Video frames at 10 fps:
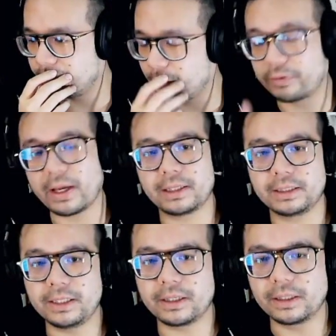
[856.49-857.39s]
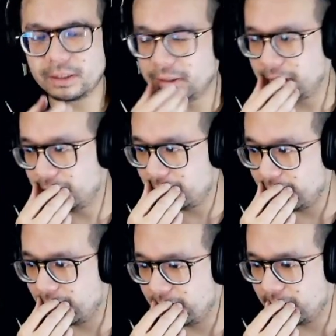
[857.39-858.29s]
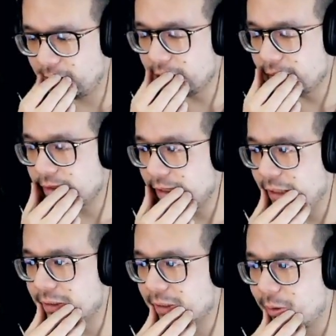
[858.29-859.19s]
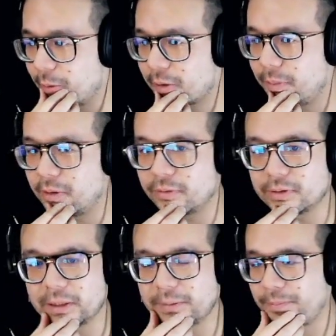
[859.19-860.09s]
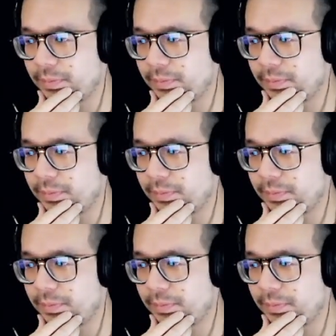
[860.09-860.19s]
with Catalina, it's gonna work beautifully.